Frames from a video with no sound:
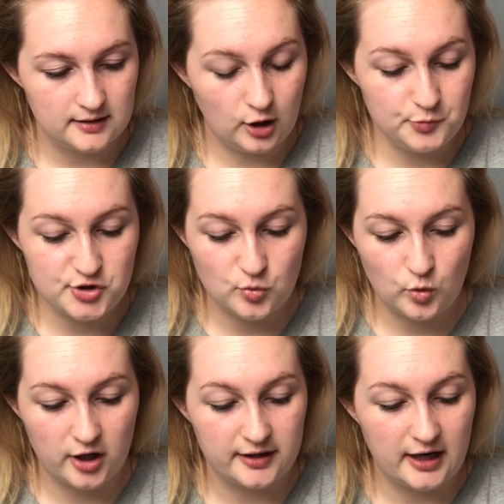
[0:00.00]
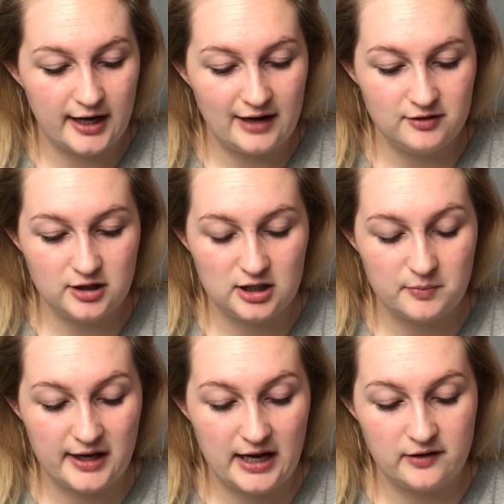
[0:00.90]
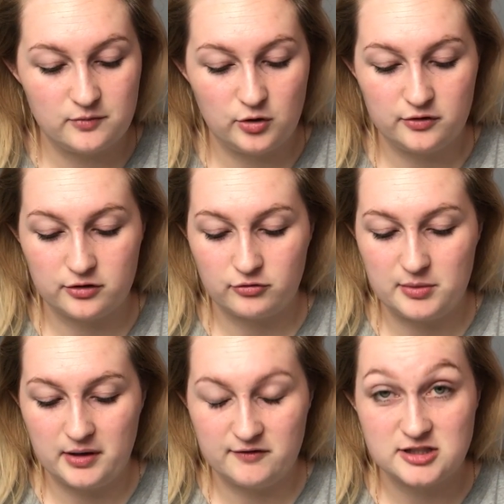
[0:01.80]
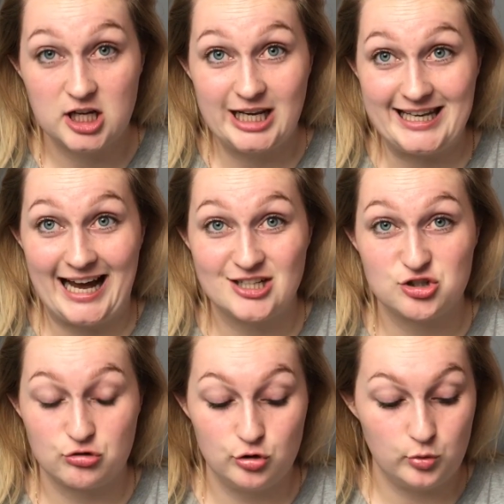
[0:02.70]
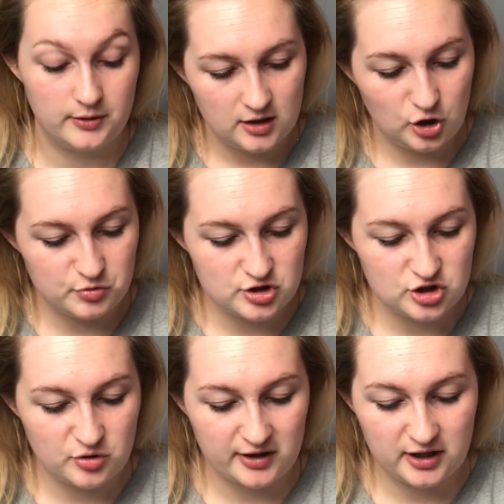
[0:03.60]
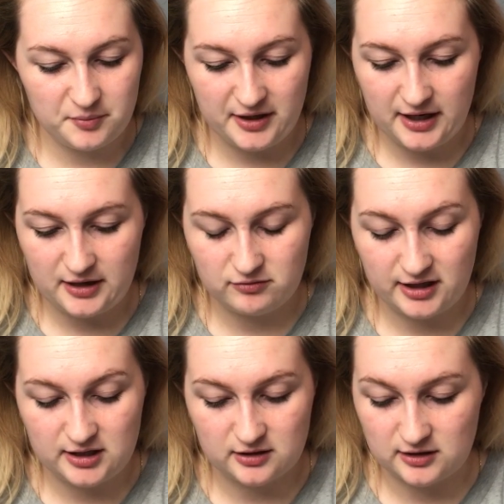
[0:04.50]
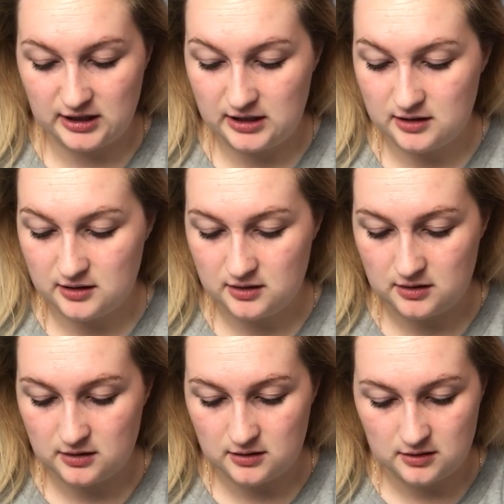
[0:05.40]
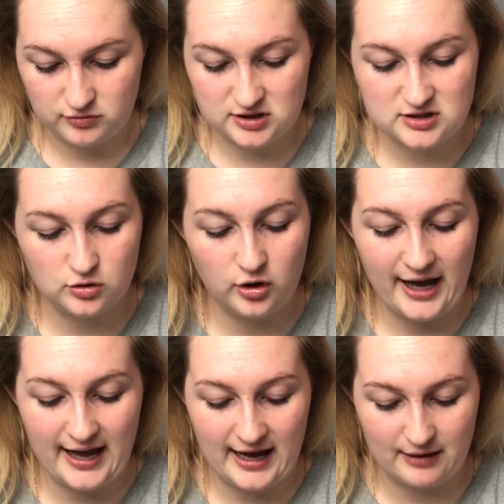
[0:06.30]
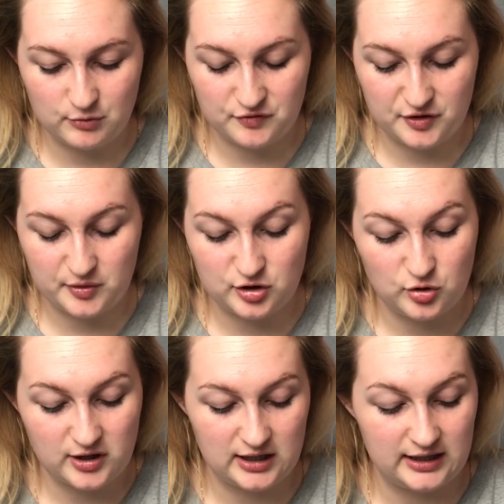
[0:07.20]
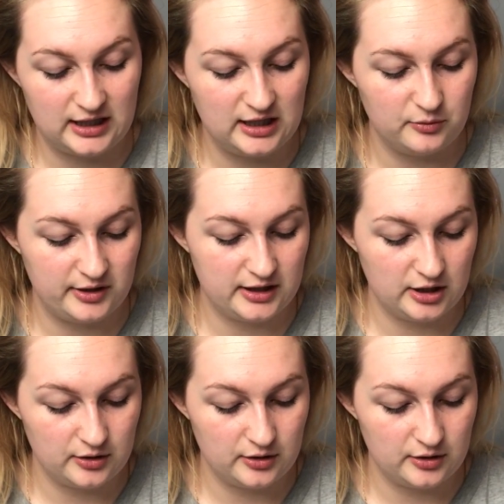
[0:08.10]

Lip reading: Option 1, I haven't coloured my hair for more than 3 months. Natural. Option 2, I colour my hair regularly. Restore hair and reveal a new colour. Here we go.